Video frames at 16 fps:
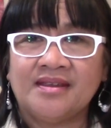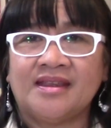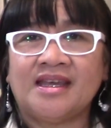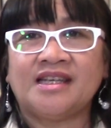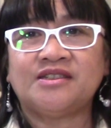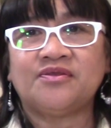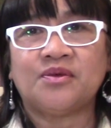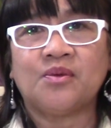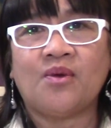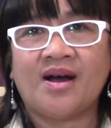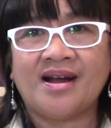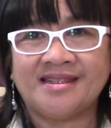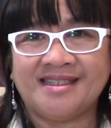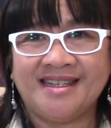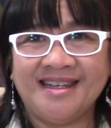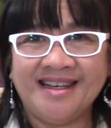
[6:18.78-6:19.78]
Thanks for
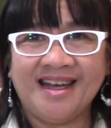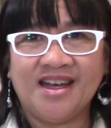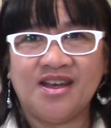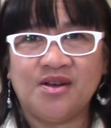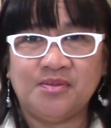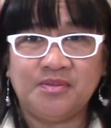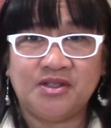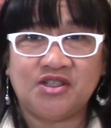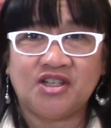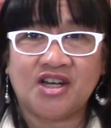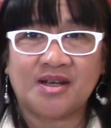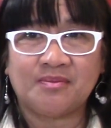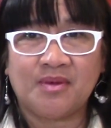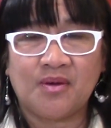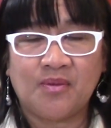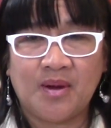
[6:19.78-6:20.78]
watching. I hope you
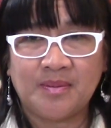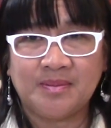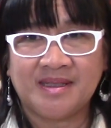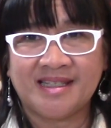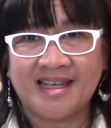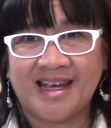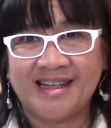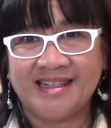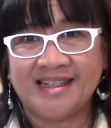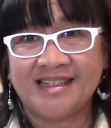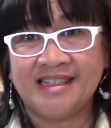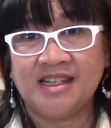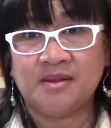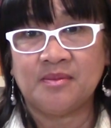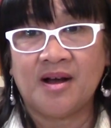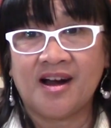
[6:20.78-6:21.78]
check my website at
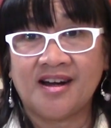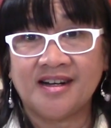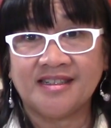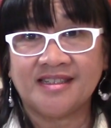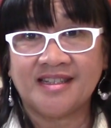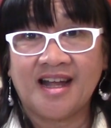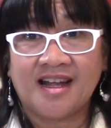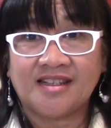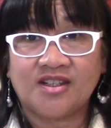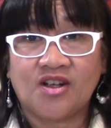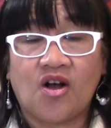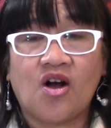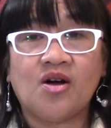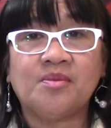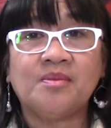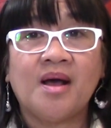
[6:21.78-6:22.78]

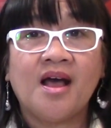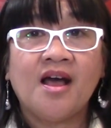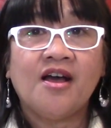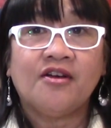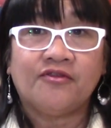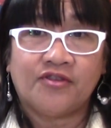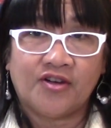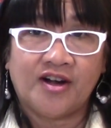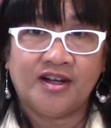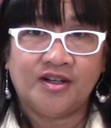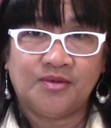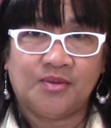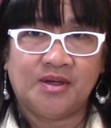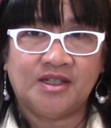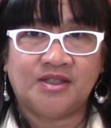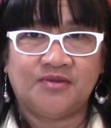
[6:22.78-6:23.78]
ilmaarts.com for
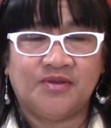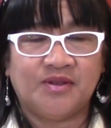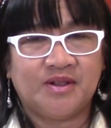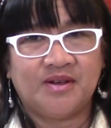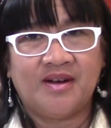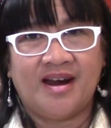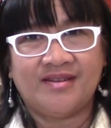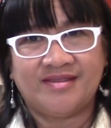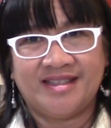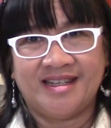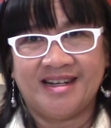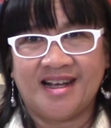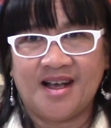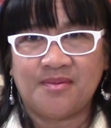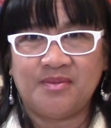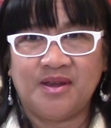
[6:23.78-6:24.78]
artworks, photographs, and a
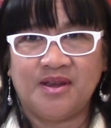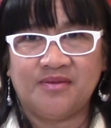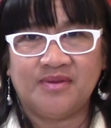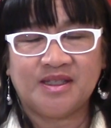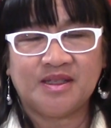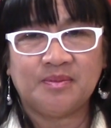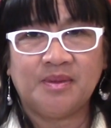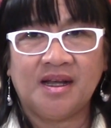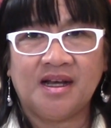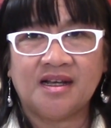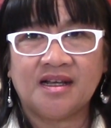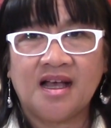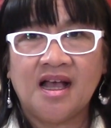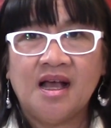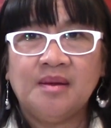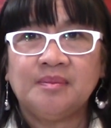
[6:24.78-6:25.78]
copy of this blog.
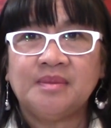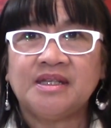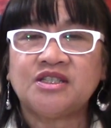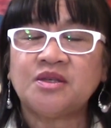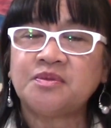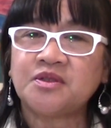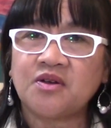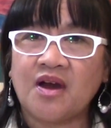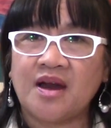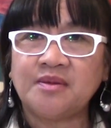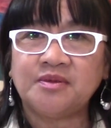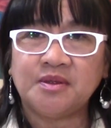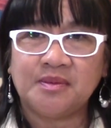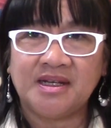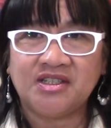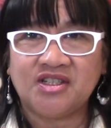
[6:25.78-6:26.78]
Please subscribe
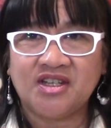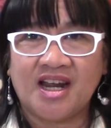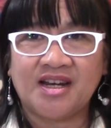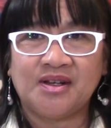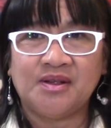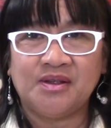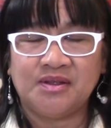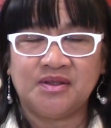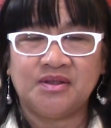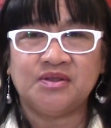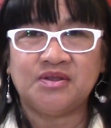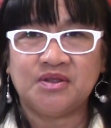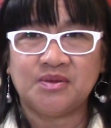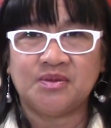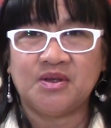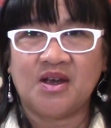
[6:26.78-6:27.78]
to my channel on
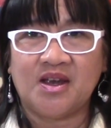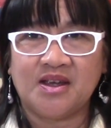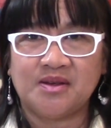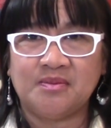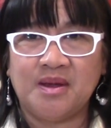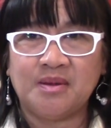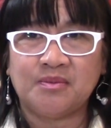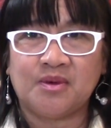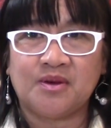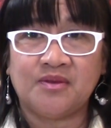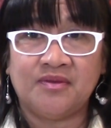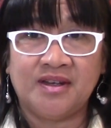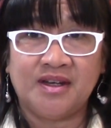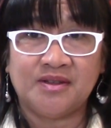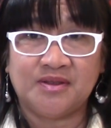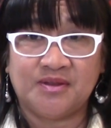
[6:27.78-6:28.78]
YouTube so I could make more
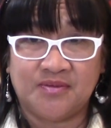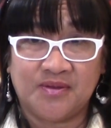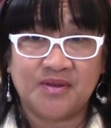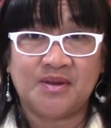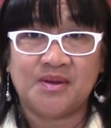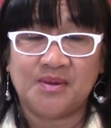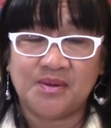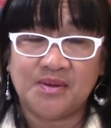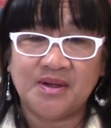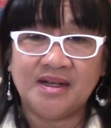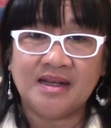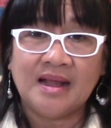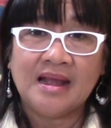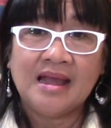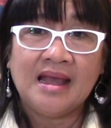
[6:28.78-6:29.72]
videos for the Lord.